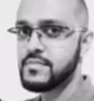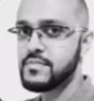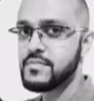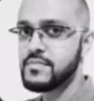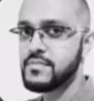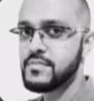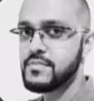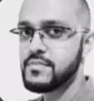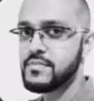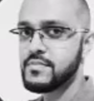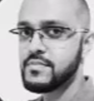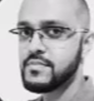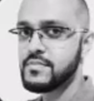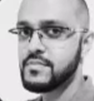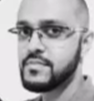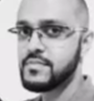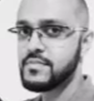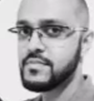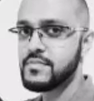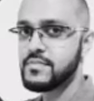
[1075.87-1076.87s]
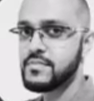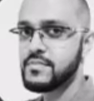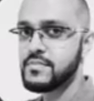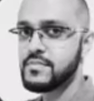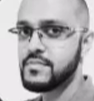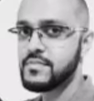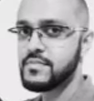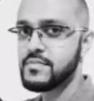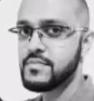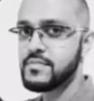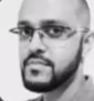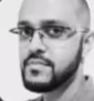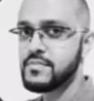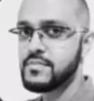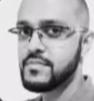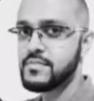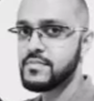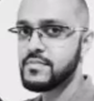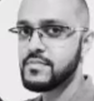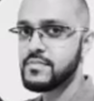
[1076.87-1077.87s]

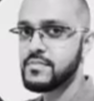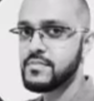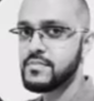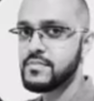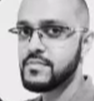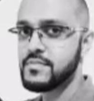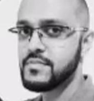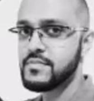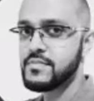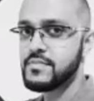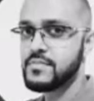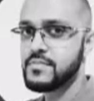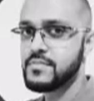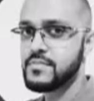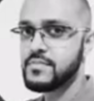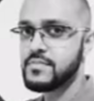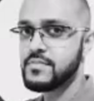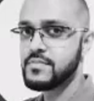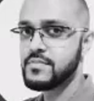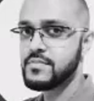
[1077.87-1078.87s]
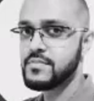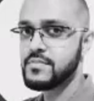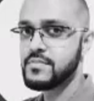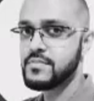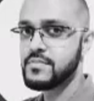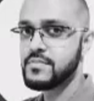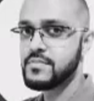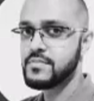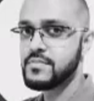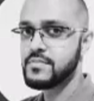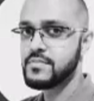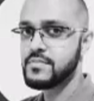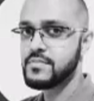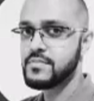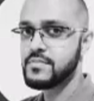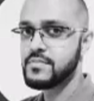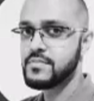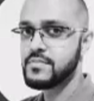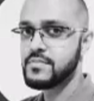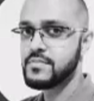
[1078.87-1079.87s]

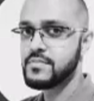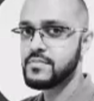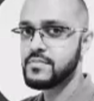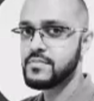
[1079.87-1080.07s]
(not speaking)